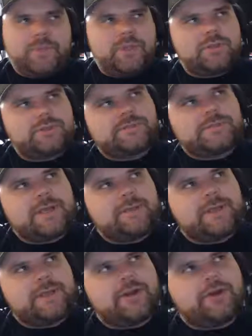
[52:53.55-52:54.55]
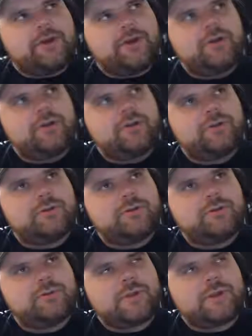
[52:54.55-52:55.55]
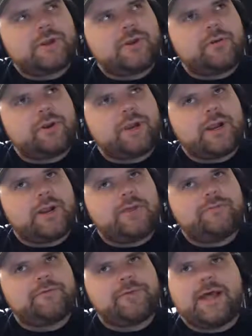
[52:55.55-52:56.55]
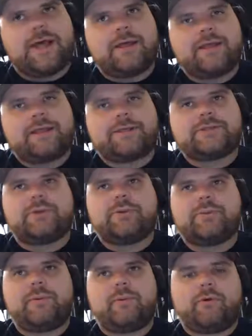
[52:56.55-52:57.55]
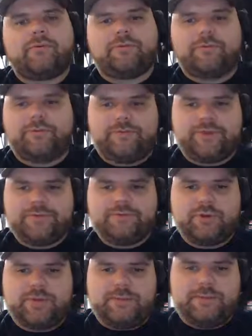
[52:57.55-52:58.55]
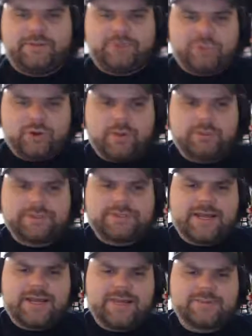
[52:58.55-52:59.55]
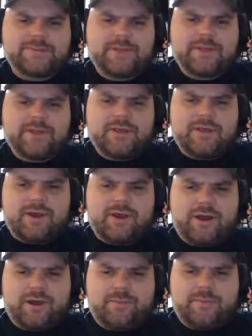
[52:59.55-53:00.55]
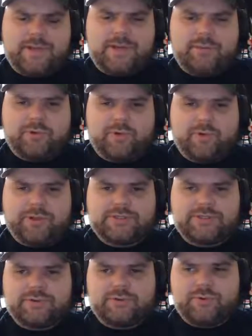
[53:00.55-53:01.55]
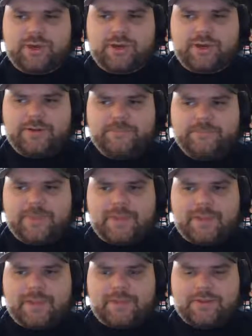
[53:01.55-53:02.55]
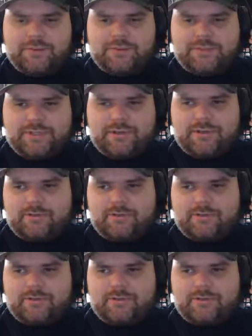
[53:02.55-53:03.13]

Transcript: sometime later, how did that all work out? I forgot. I got to know a little bit more through Facebook. I had him on the show a couple times. Ended up going to there was a